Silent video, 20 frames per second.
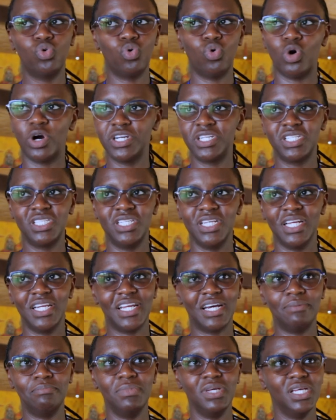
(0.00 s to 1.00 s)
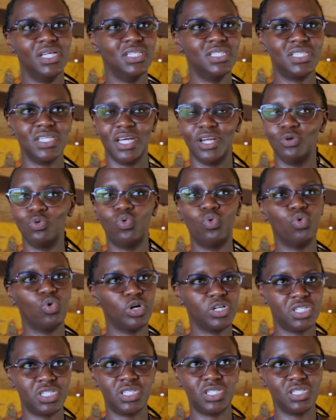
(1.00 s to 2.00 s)
what gender means and
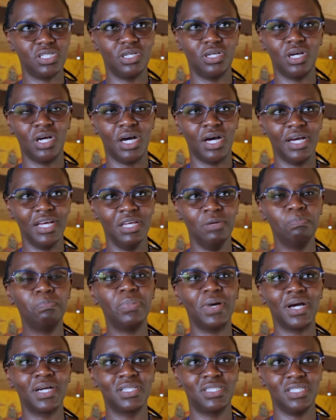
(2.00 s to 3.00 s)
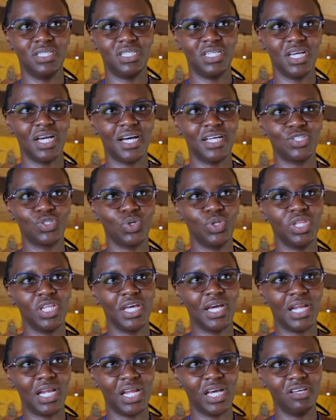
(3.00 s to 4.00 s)
what impacts it has on
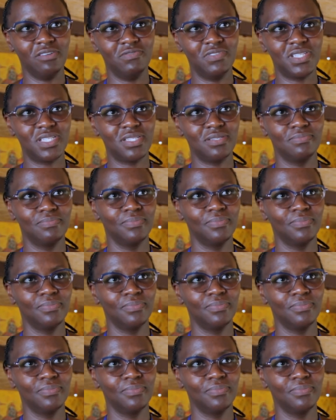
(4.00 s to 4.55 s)
their lives.